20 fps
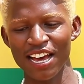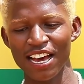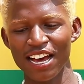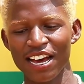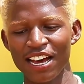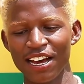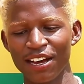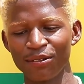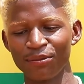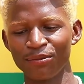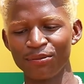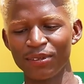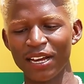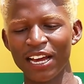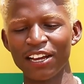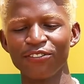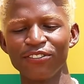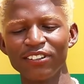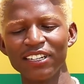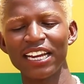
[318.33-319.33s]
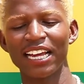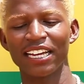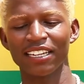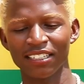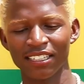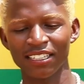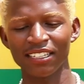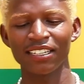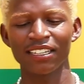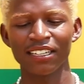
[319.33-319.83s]
um, I feel
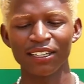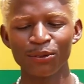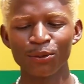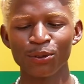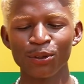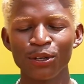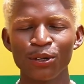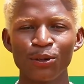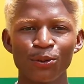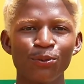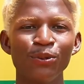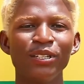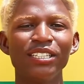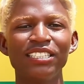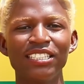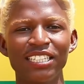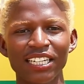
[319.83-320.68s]
like I we